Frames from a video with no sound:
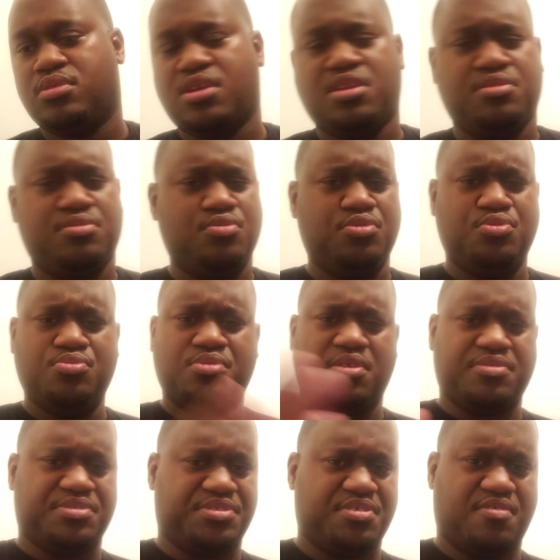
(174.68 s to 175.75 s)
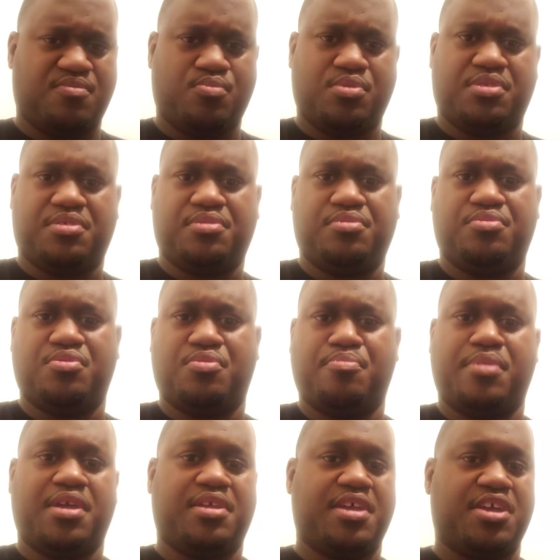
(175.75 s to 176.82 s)
And you can do other stuff with it, you know,
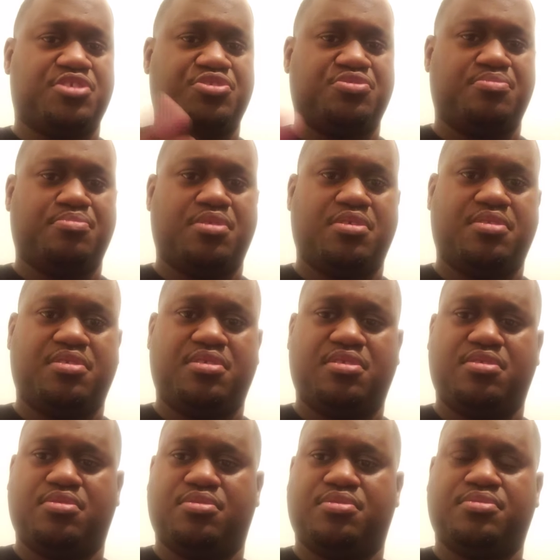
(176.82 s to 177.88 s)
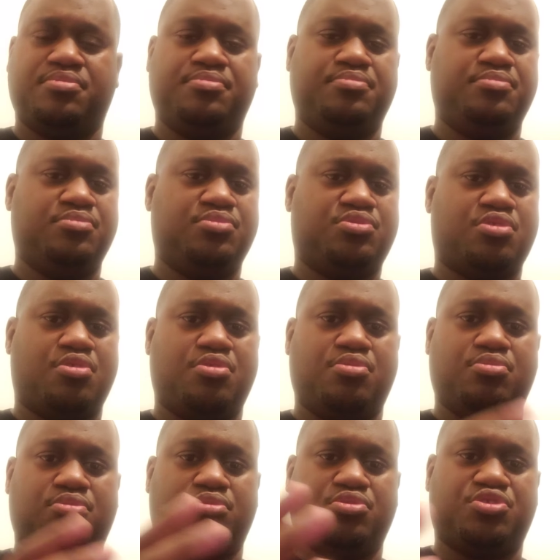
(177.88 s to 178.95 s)
make extra money or turn
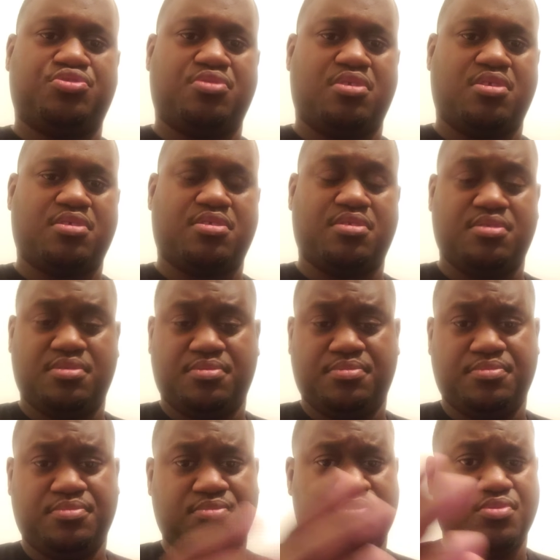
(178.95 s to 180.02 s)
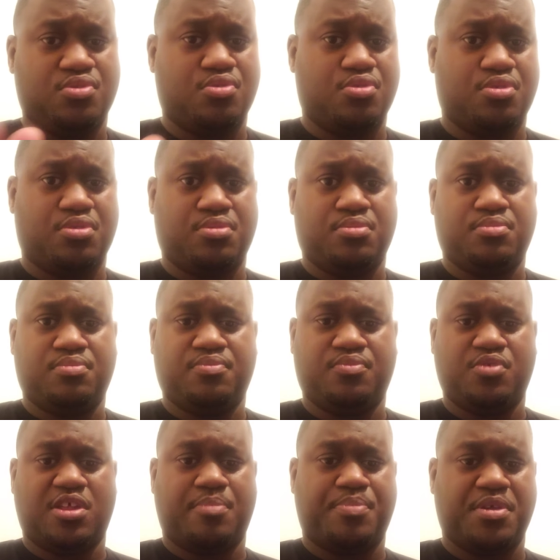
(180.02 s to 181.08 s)
your little truck or
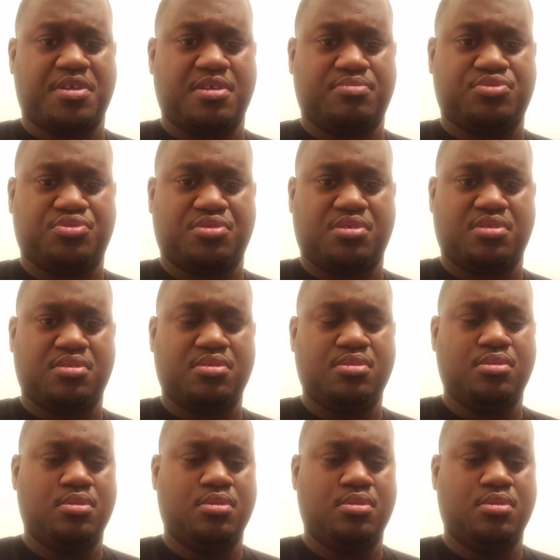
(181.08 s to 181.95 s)
that pickup truck.